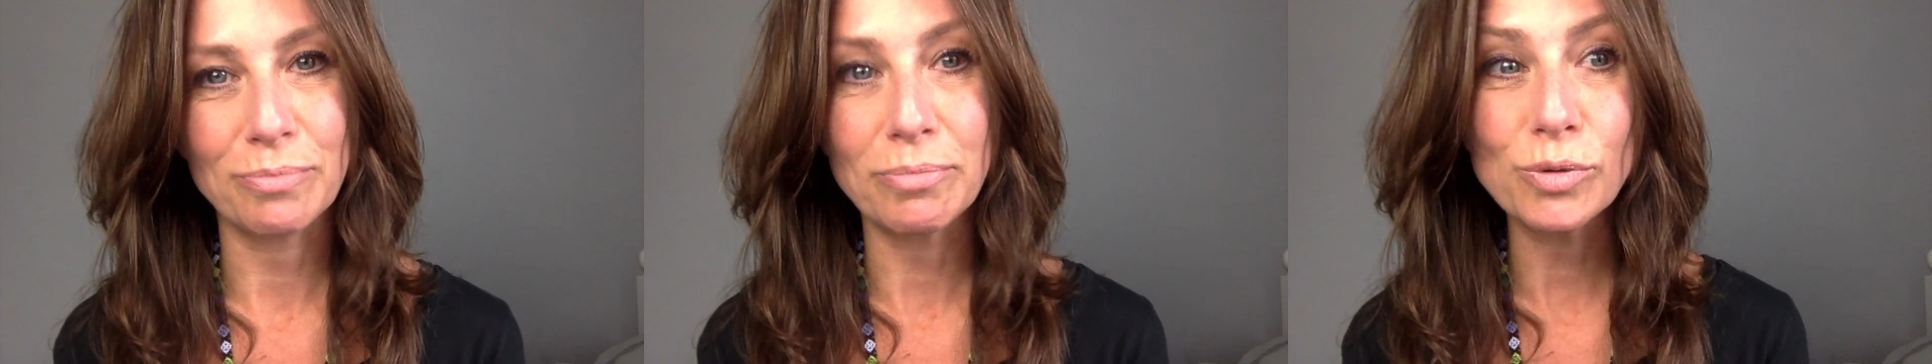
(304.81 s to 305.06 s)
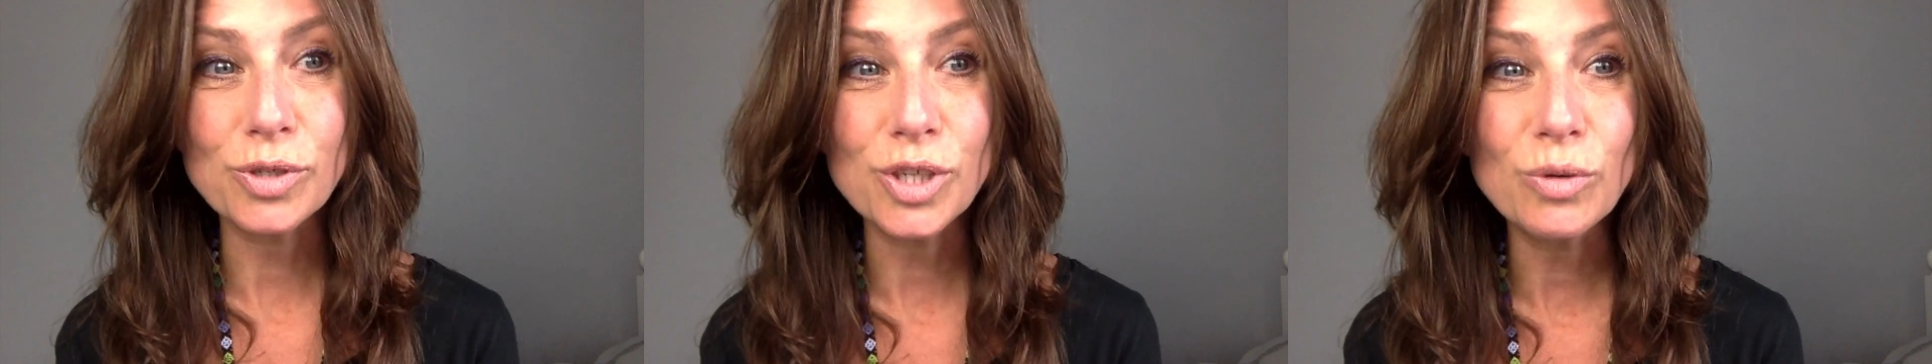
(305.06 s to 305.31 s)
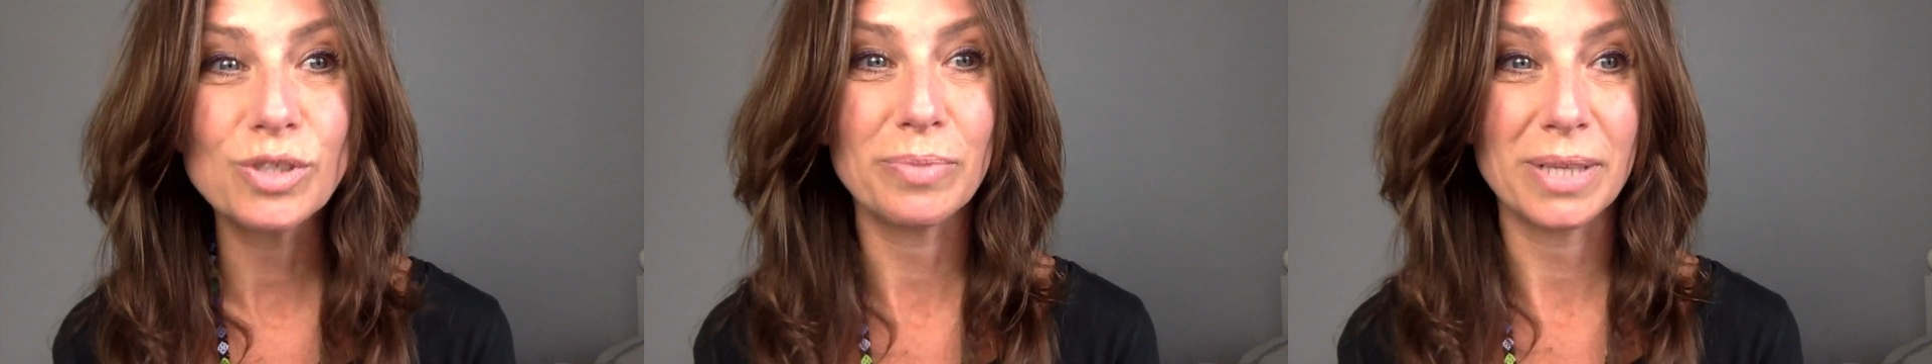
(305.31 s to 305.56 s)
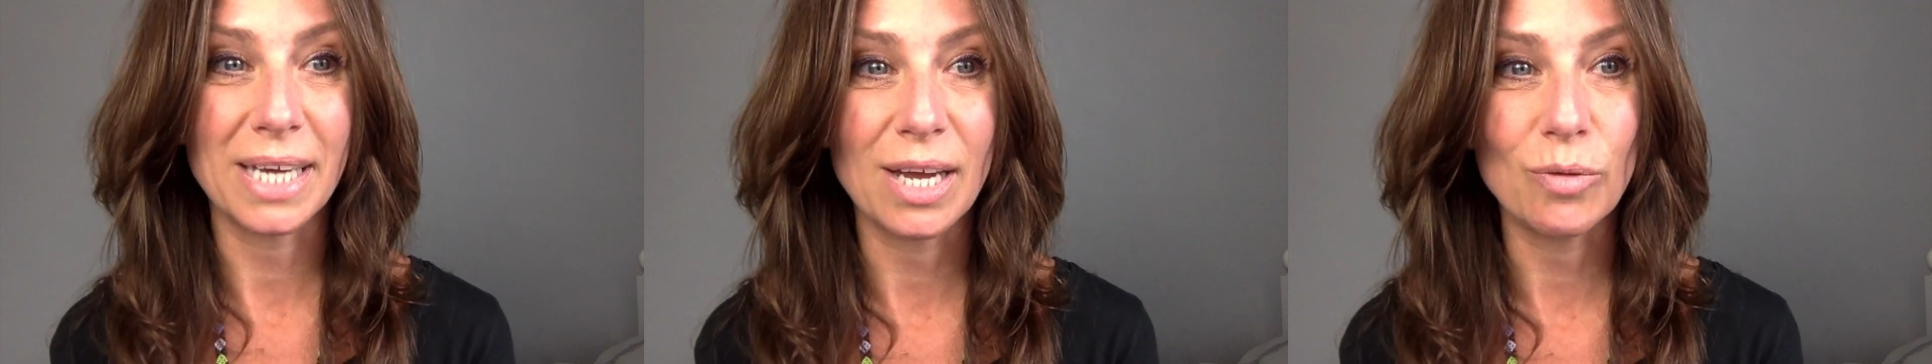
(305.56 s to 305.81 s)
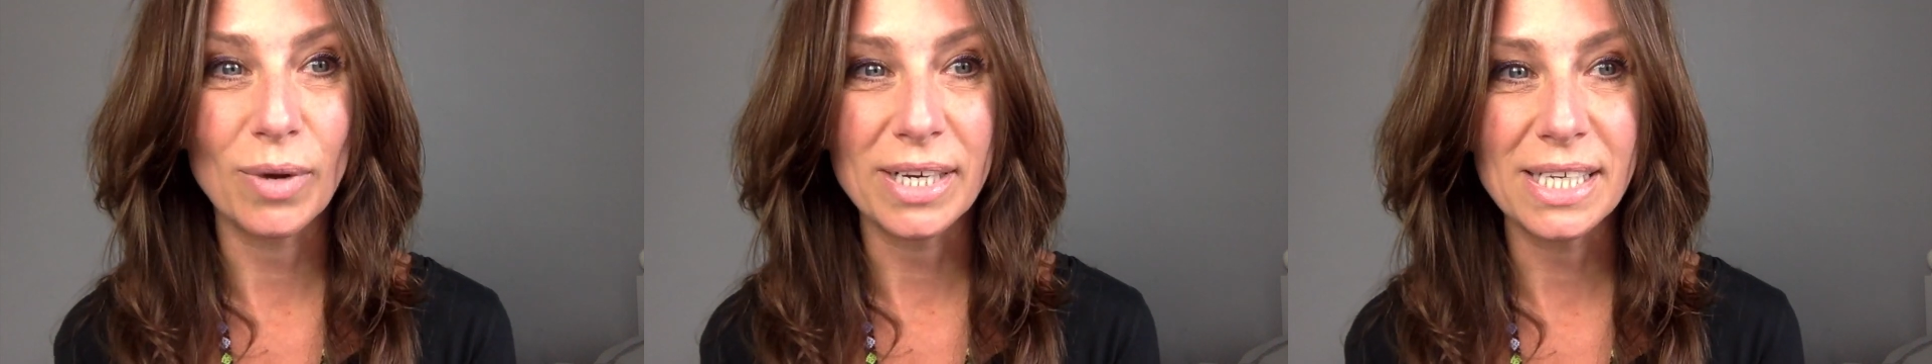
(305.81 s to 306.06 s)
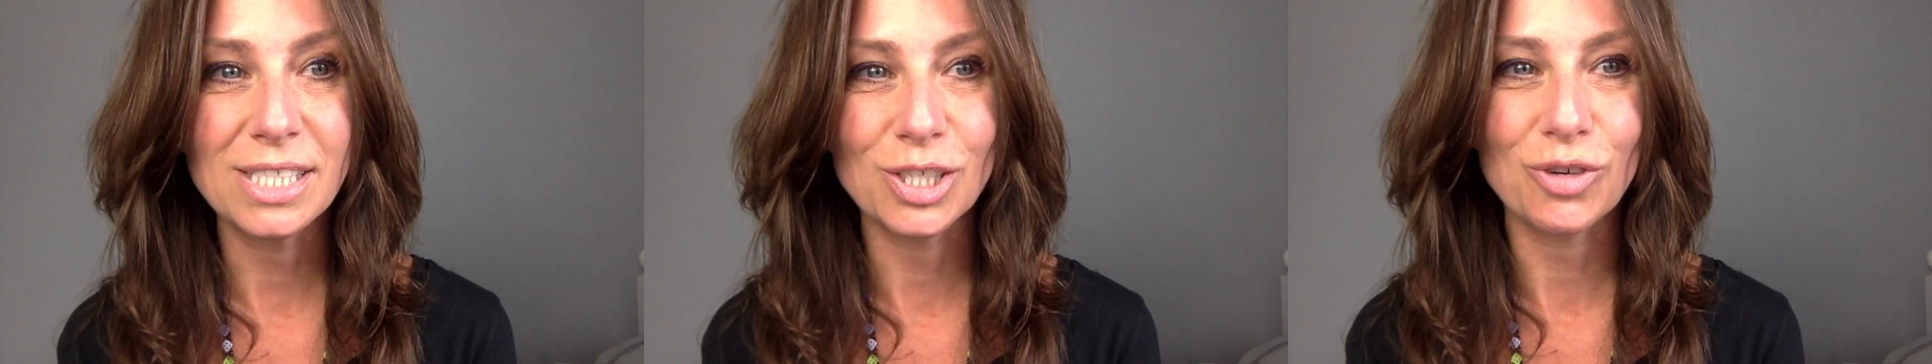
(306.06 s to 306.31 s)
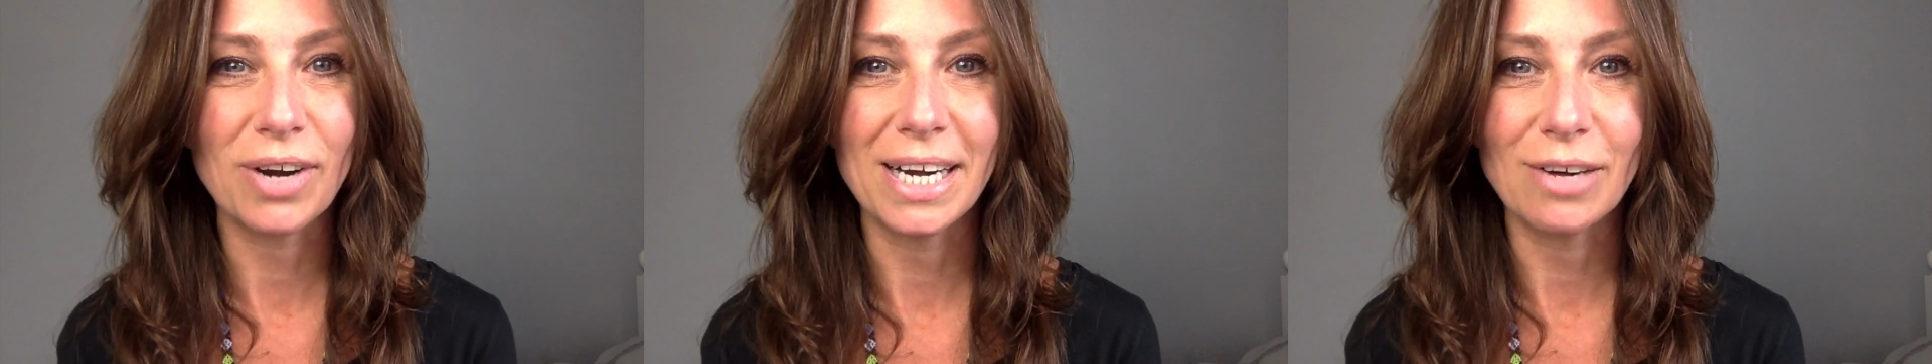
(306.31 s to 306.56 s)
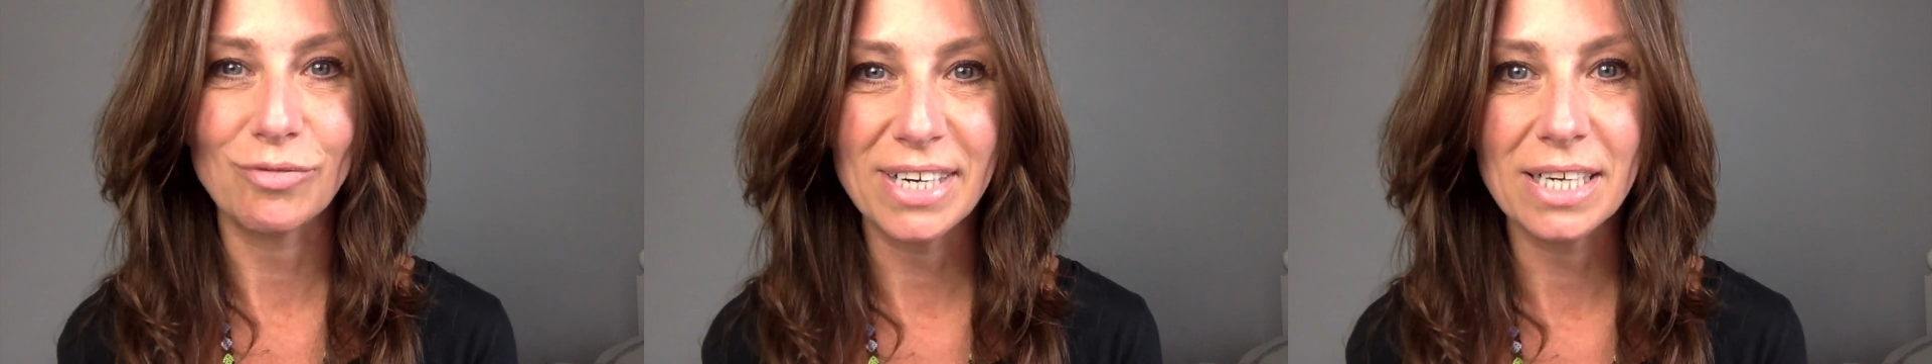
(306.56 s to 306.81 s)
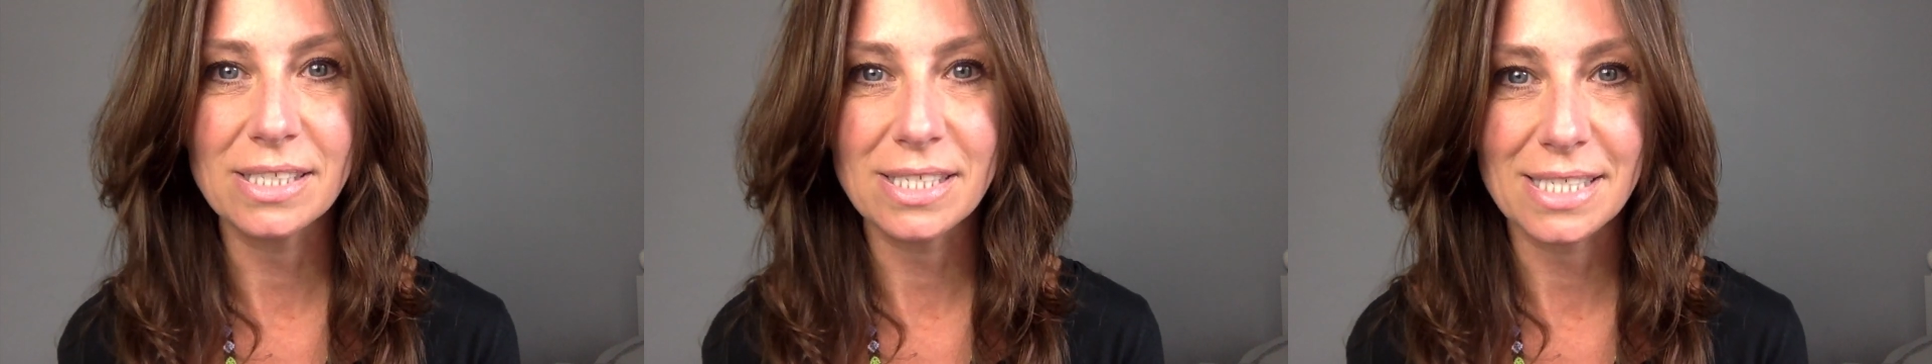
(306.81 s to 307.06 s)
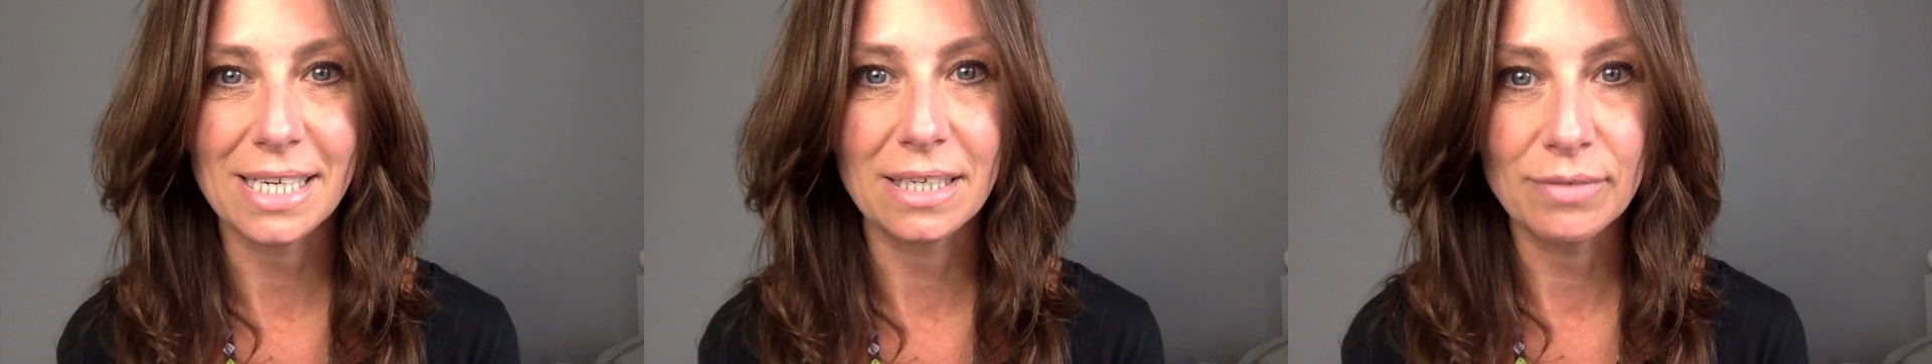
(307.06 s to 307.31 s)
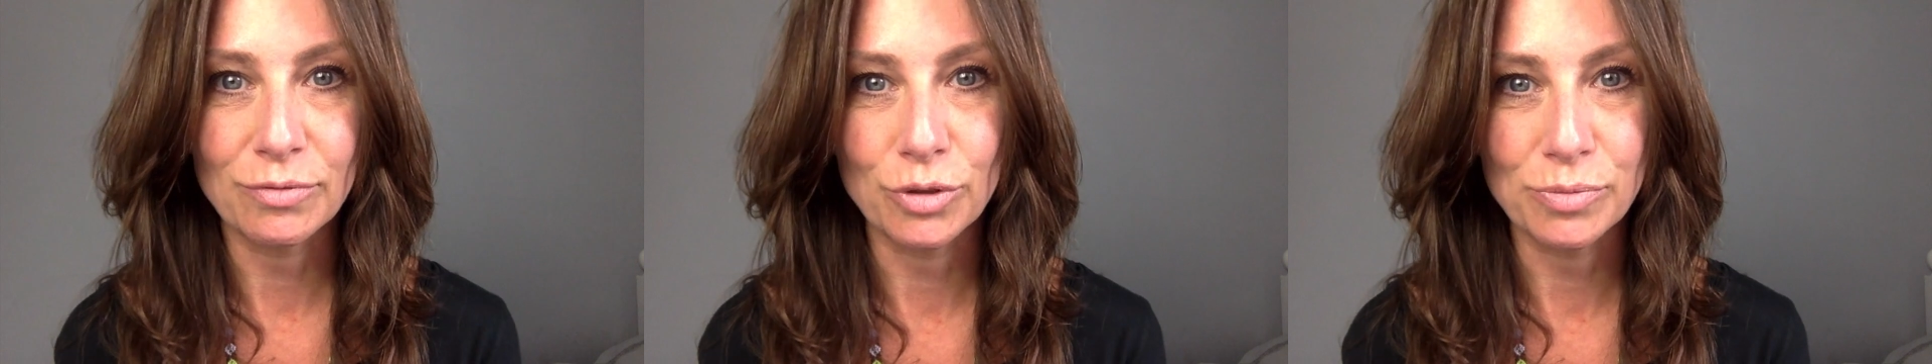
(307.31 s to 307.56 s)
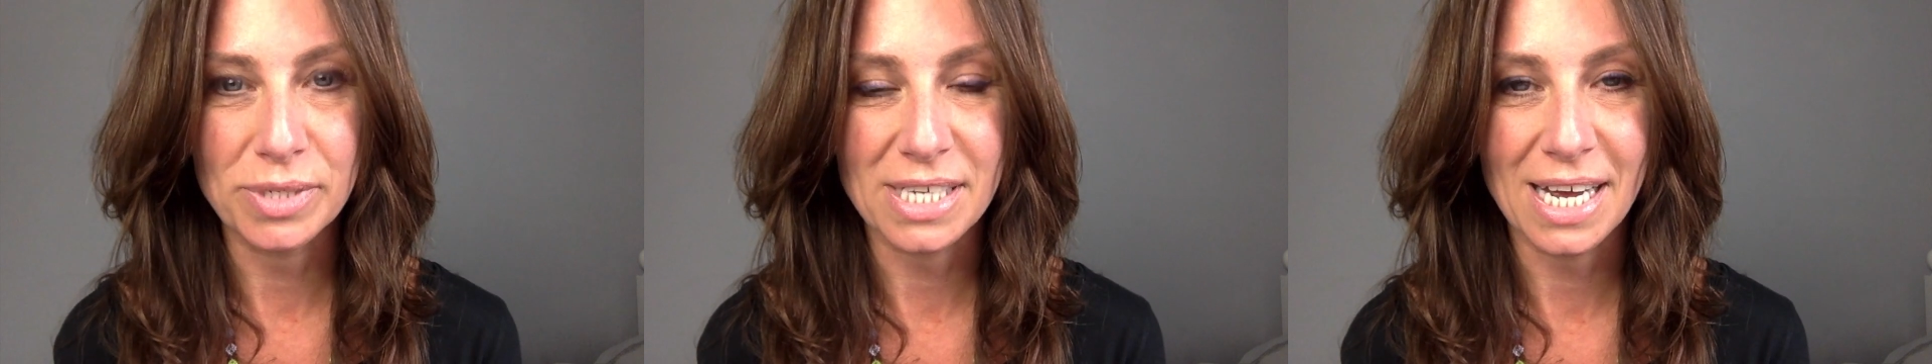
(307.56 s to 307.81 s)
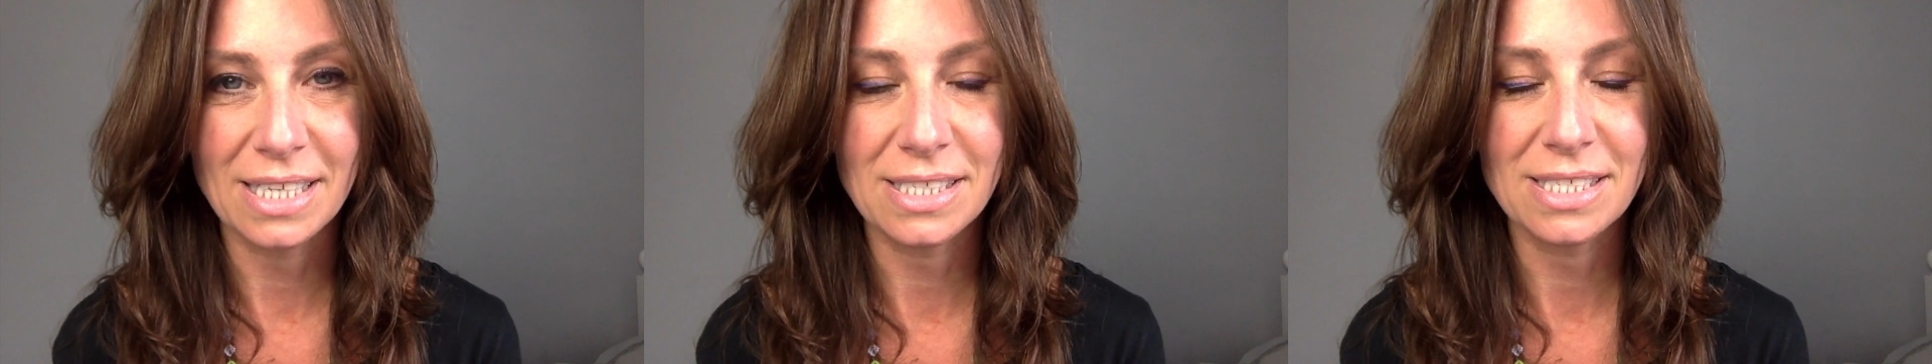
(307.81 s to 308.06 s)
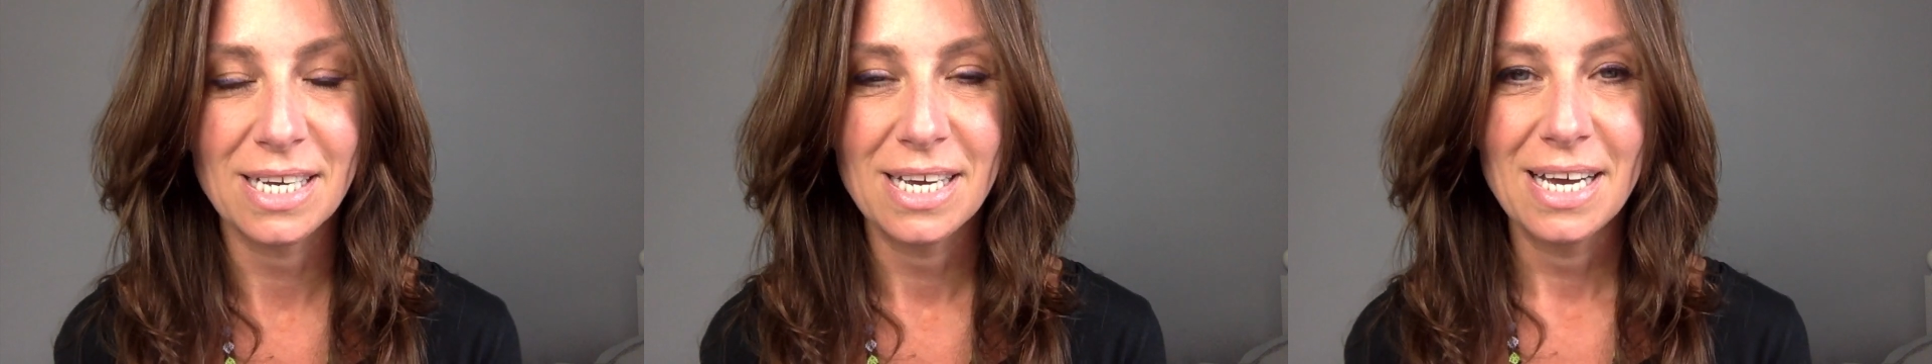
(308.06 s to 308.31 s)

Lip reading: Most notably, we need to create a realistic living room set